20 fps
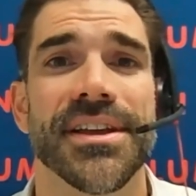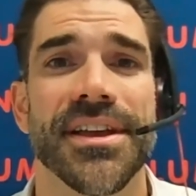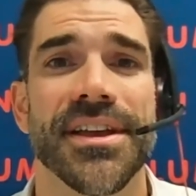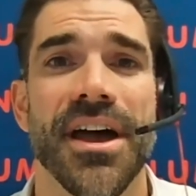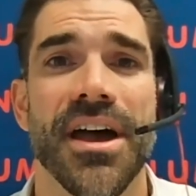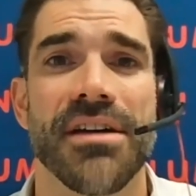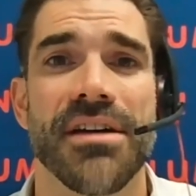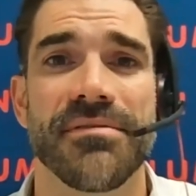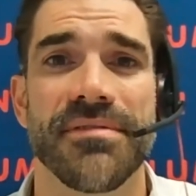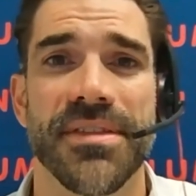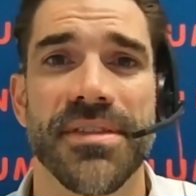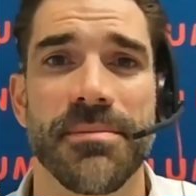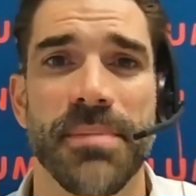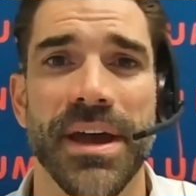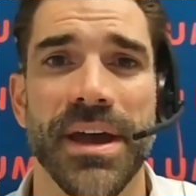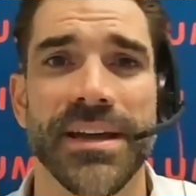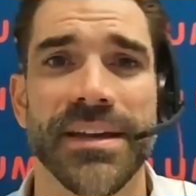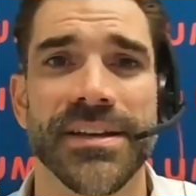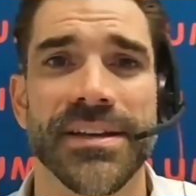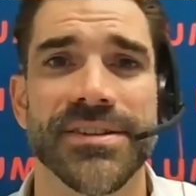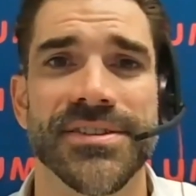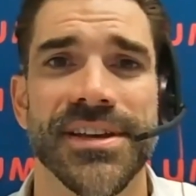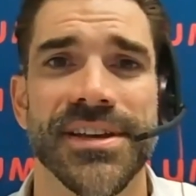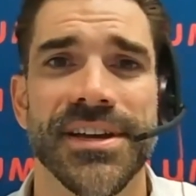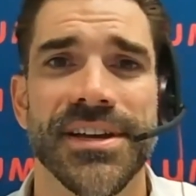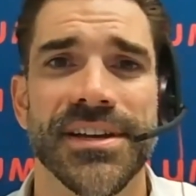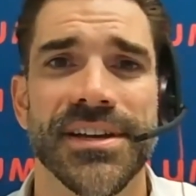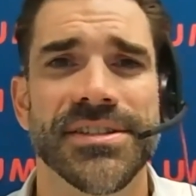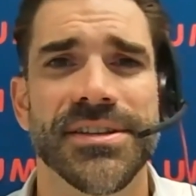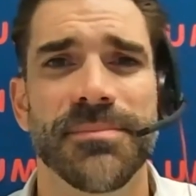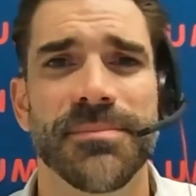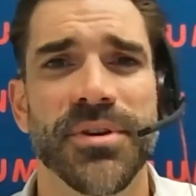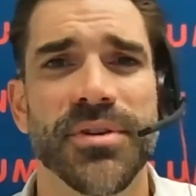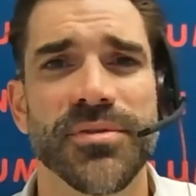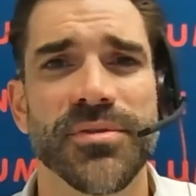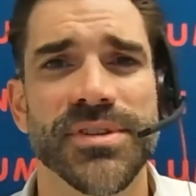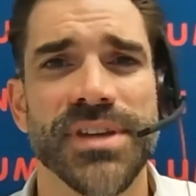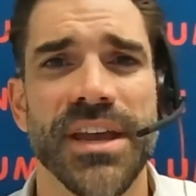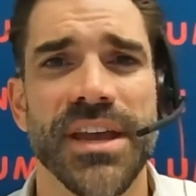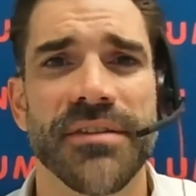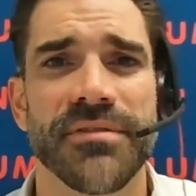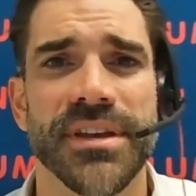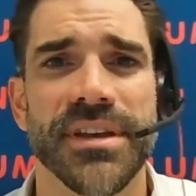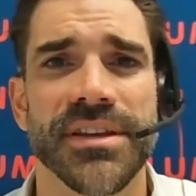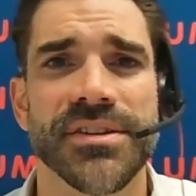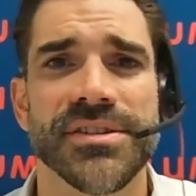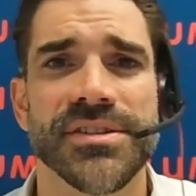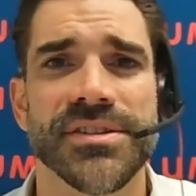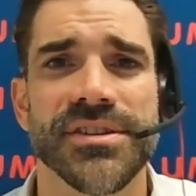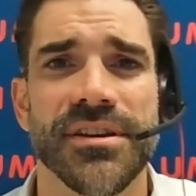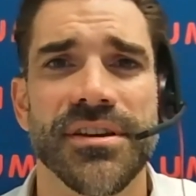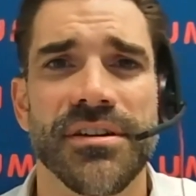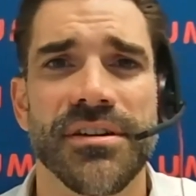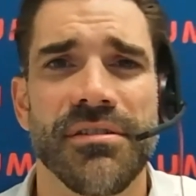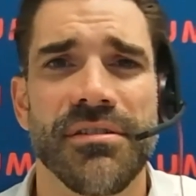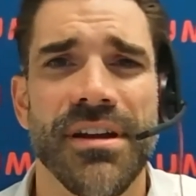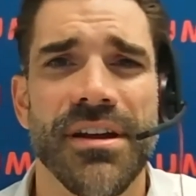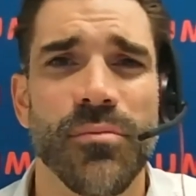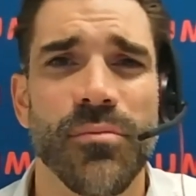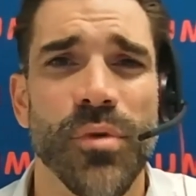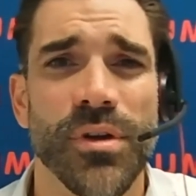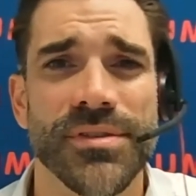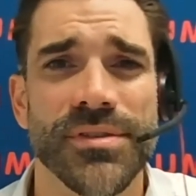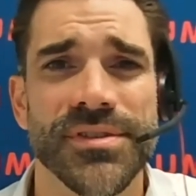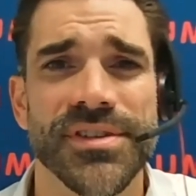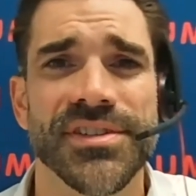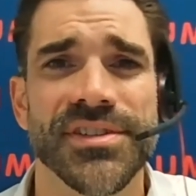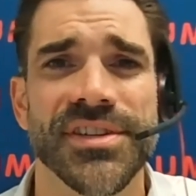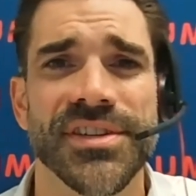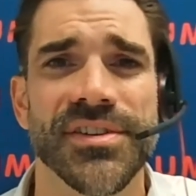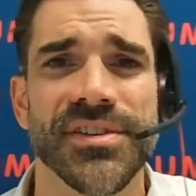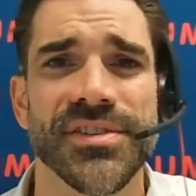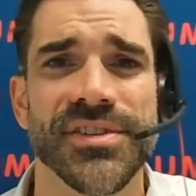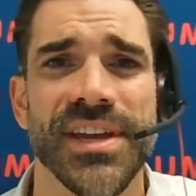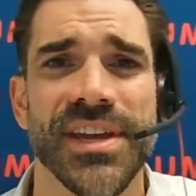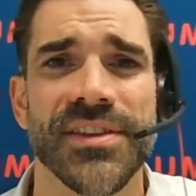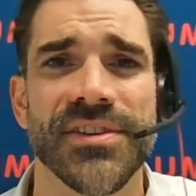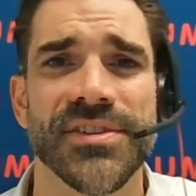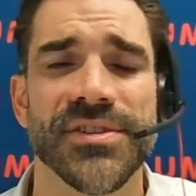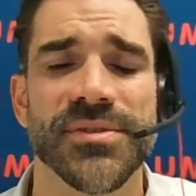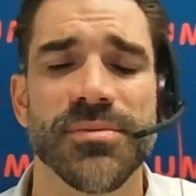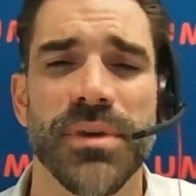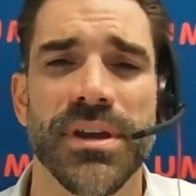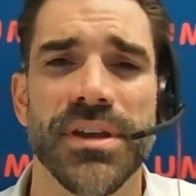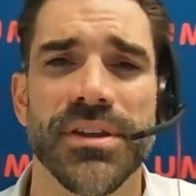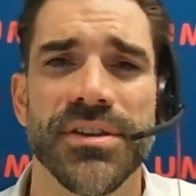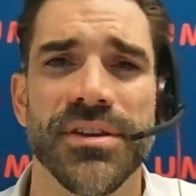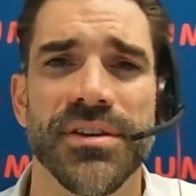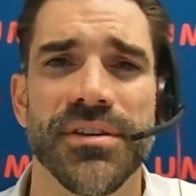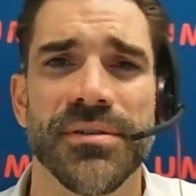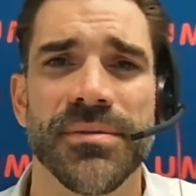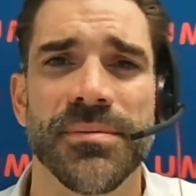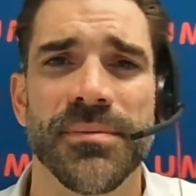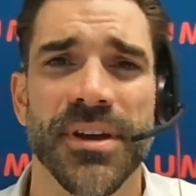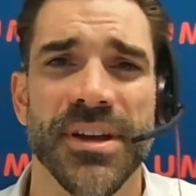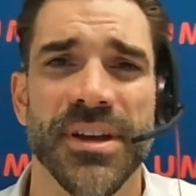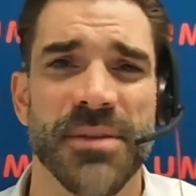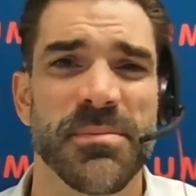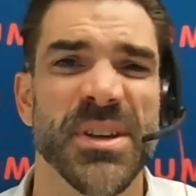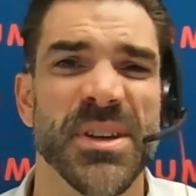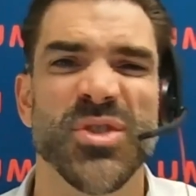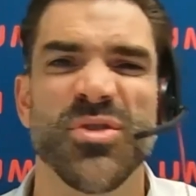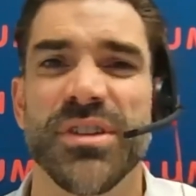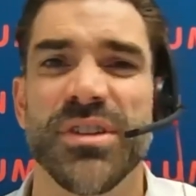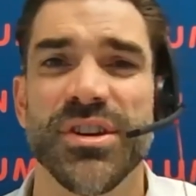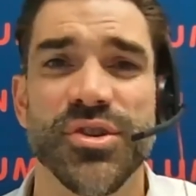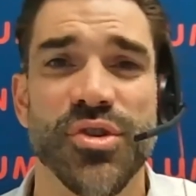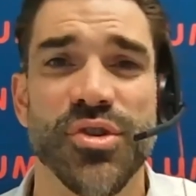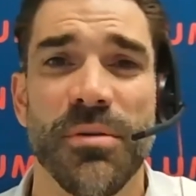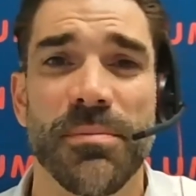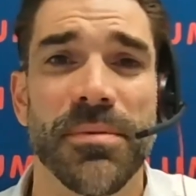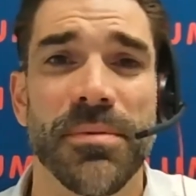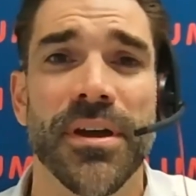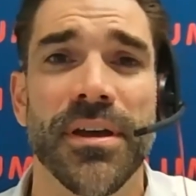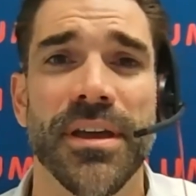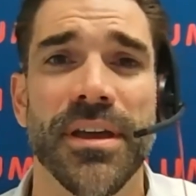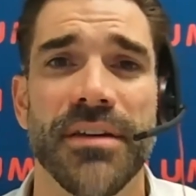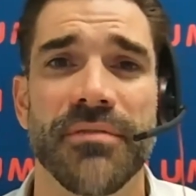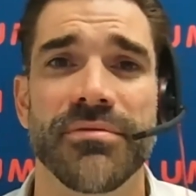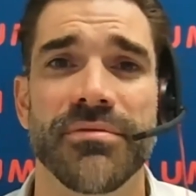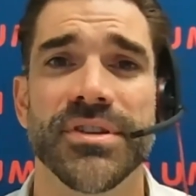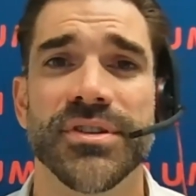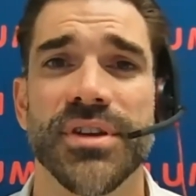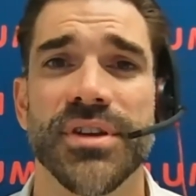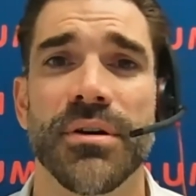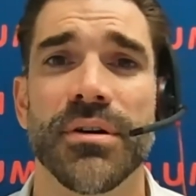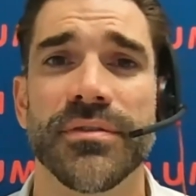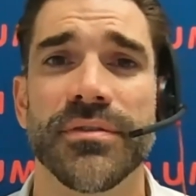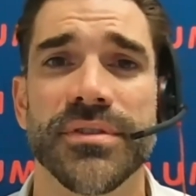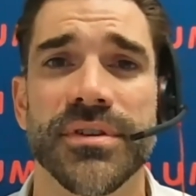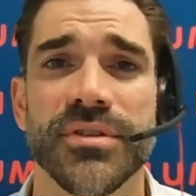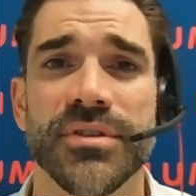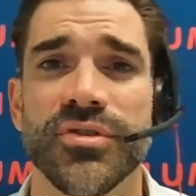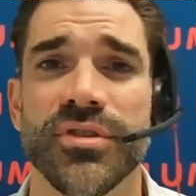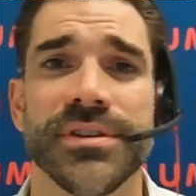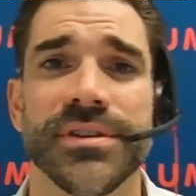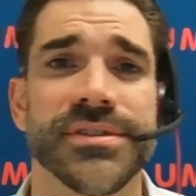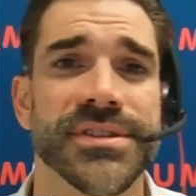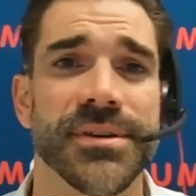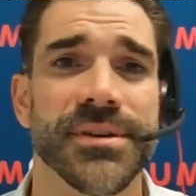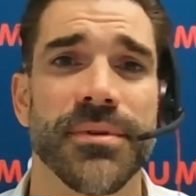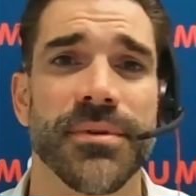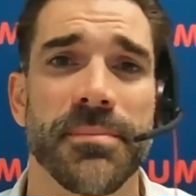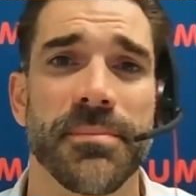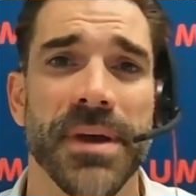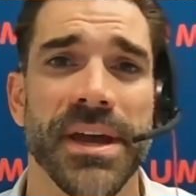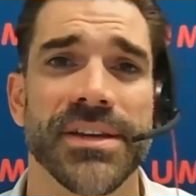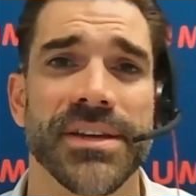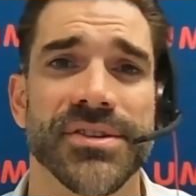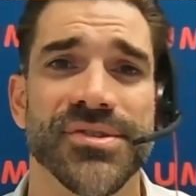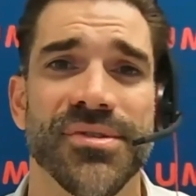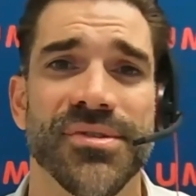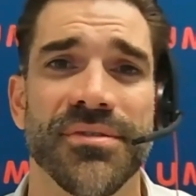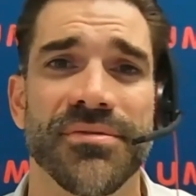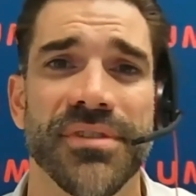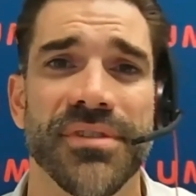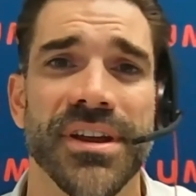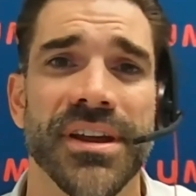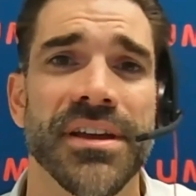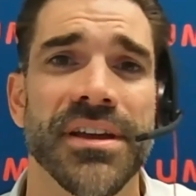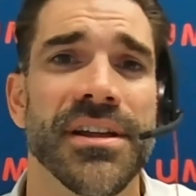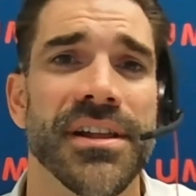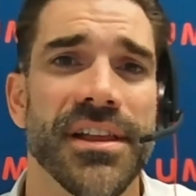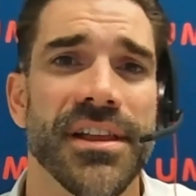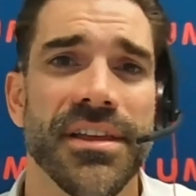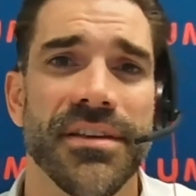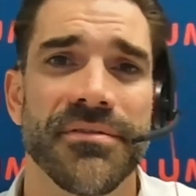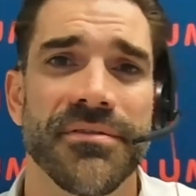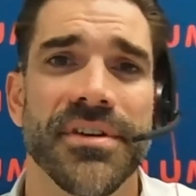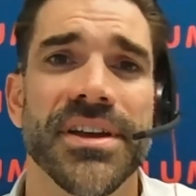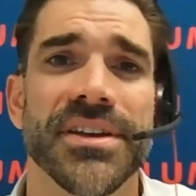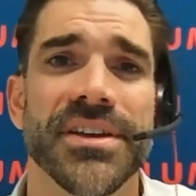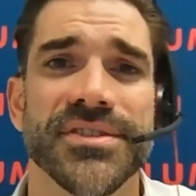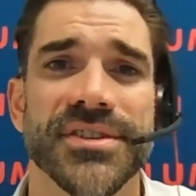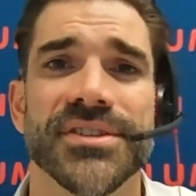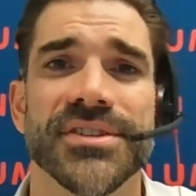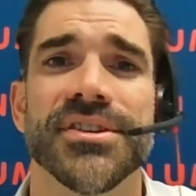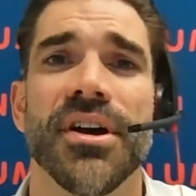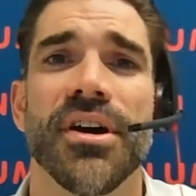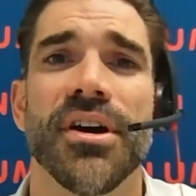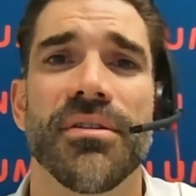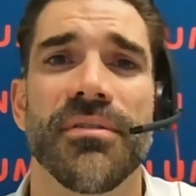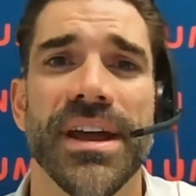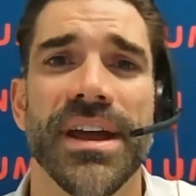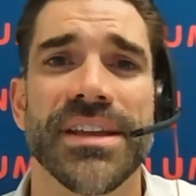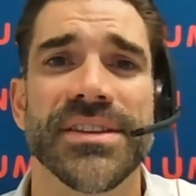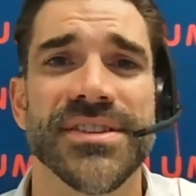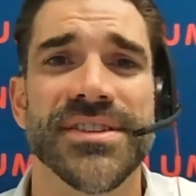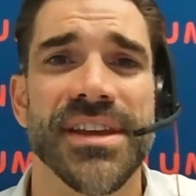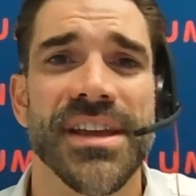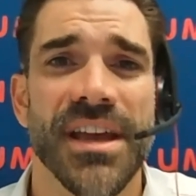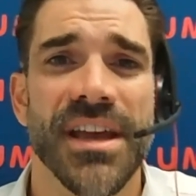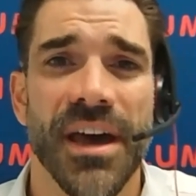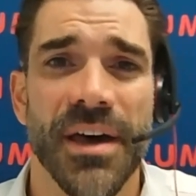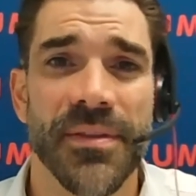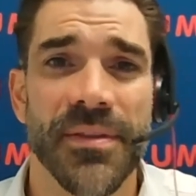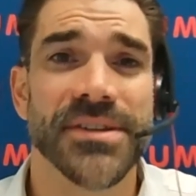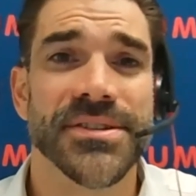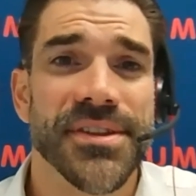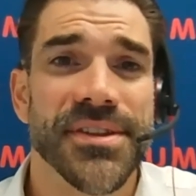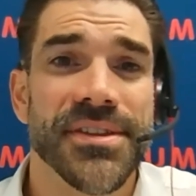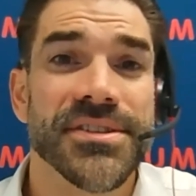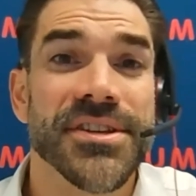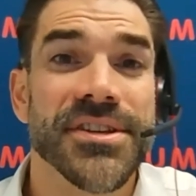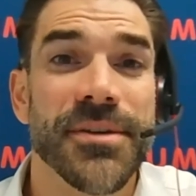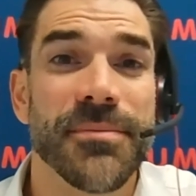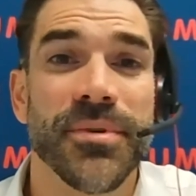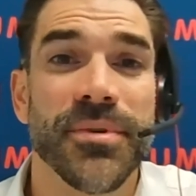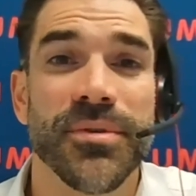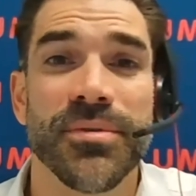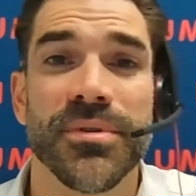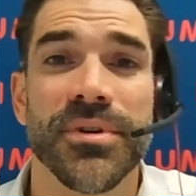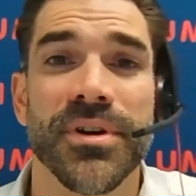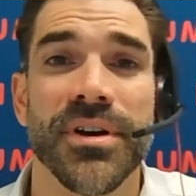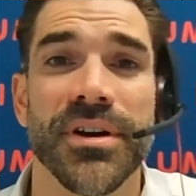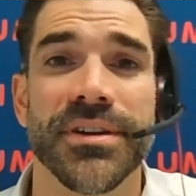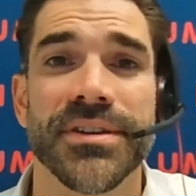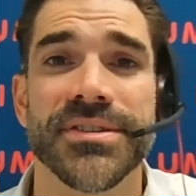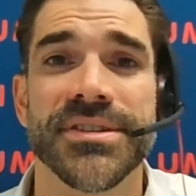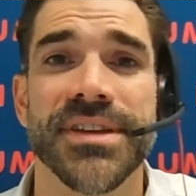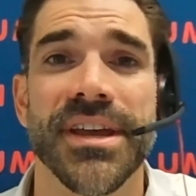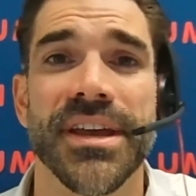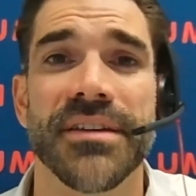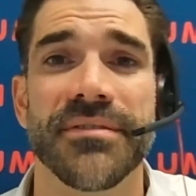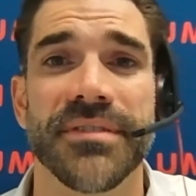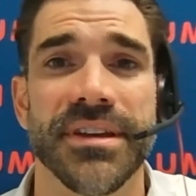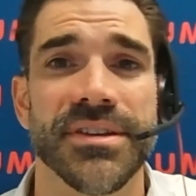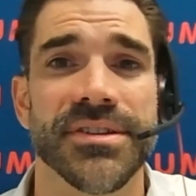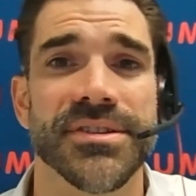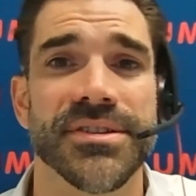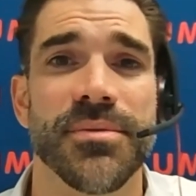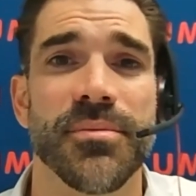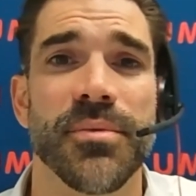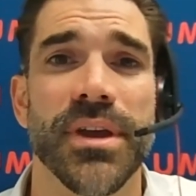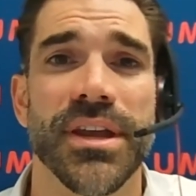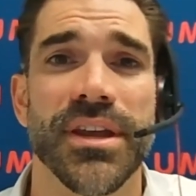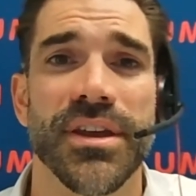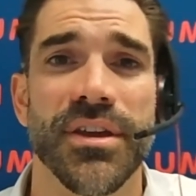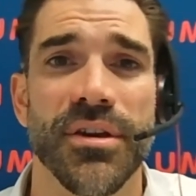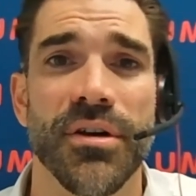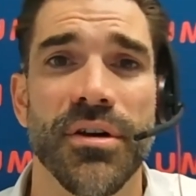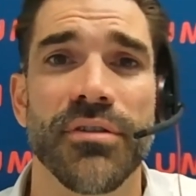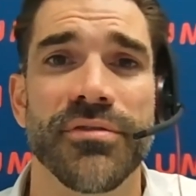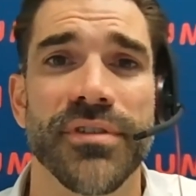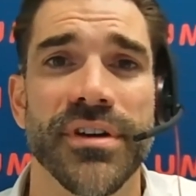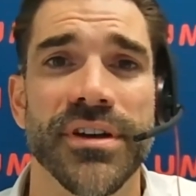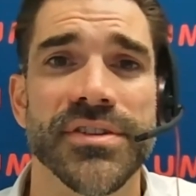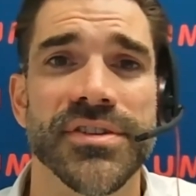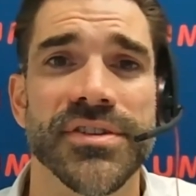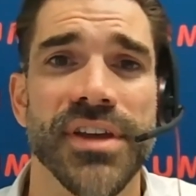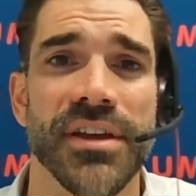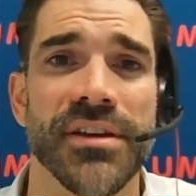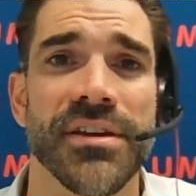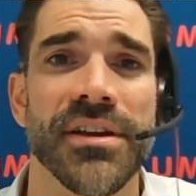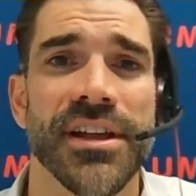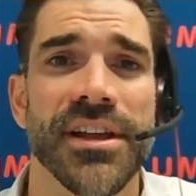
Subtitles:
over the banks. Typical savings around 1 to 2 cents. We do like a mystery shopper every so often, trying to see what the banks are offering versus our rates. And those are the typical kind of savings that we can offer. So